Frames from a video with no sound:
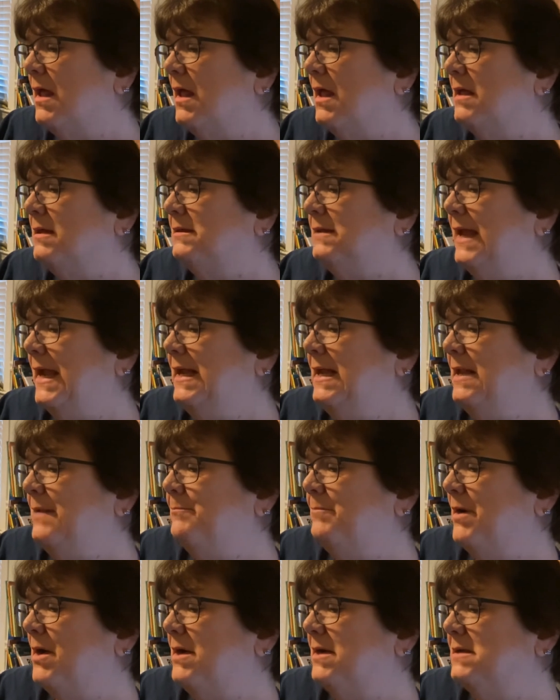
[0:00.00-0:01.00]

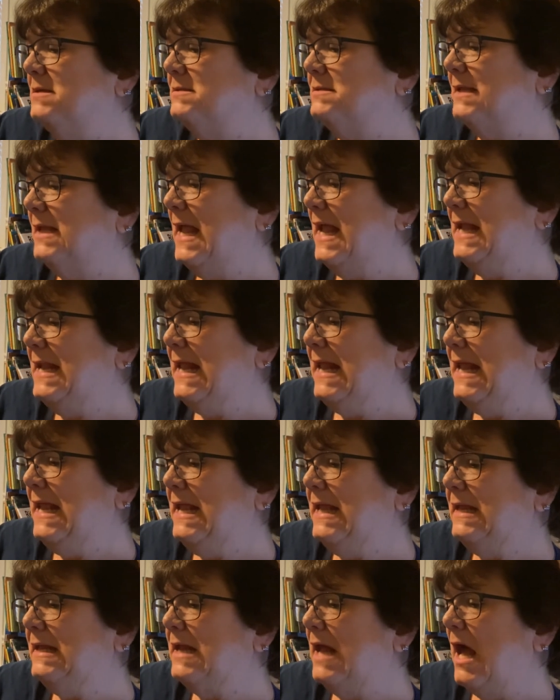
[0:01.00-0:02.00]
Ladybugs can
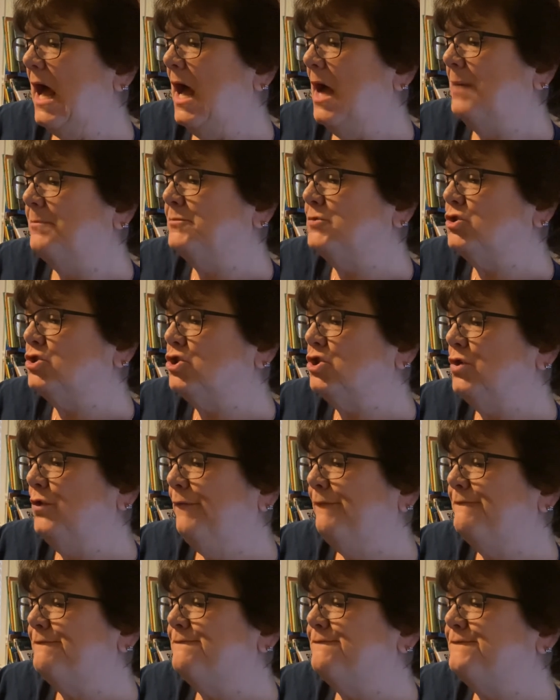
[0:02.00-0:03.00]
eat up to
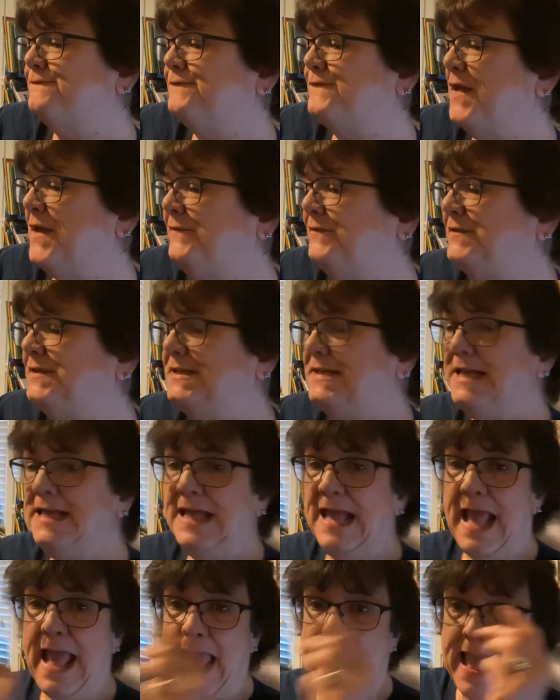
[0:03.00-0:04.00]

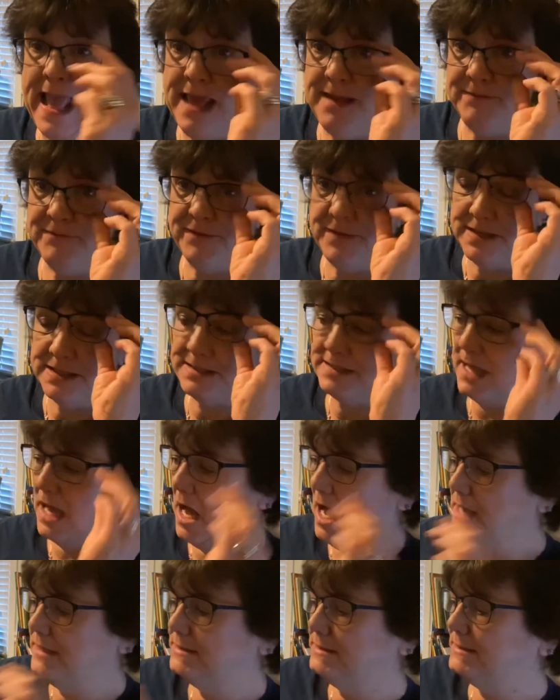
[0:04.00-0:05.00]
50 aphids
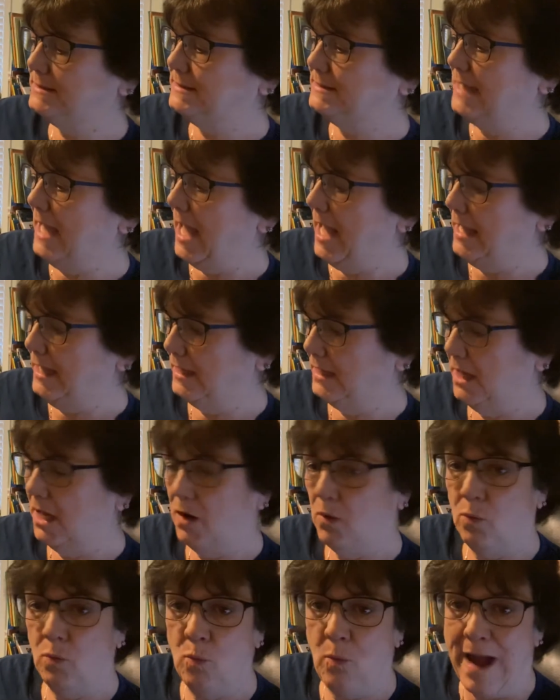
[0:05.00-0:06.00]
a day.
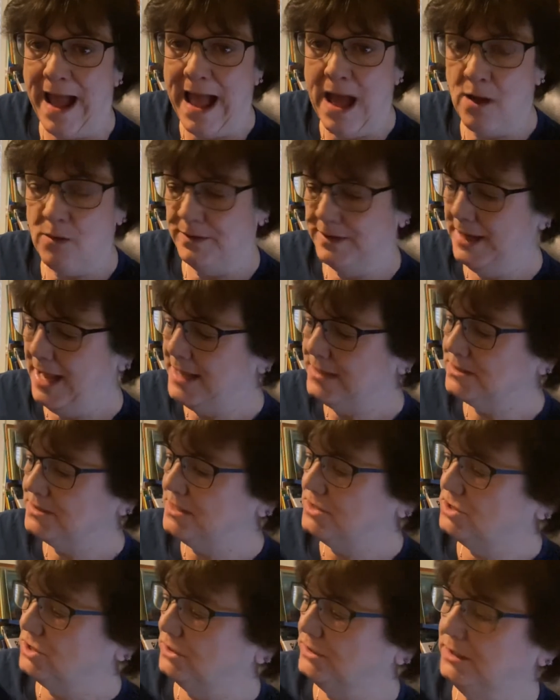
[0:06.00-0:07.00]
Wow, and that's
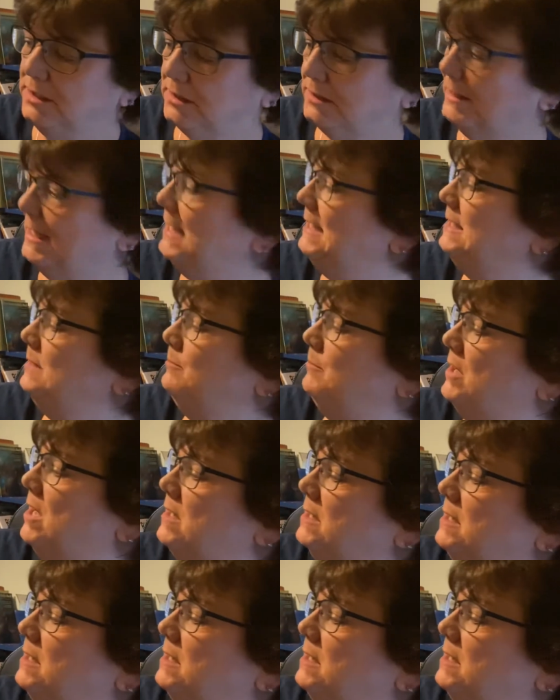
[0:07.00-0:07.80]
such a little ladybug.